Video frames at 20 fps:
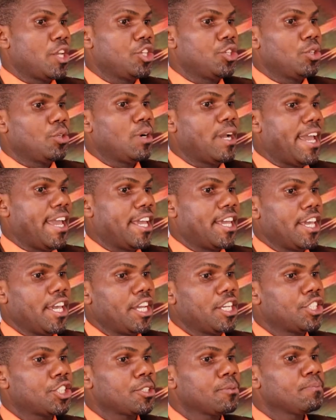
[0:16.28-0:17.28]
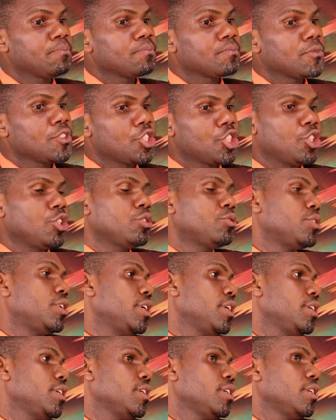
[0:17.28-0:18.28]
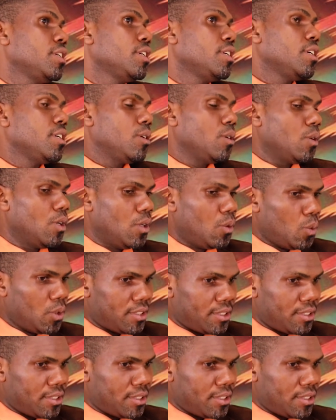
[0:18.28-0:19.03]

When you engage children or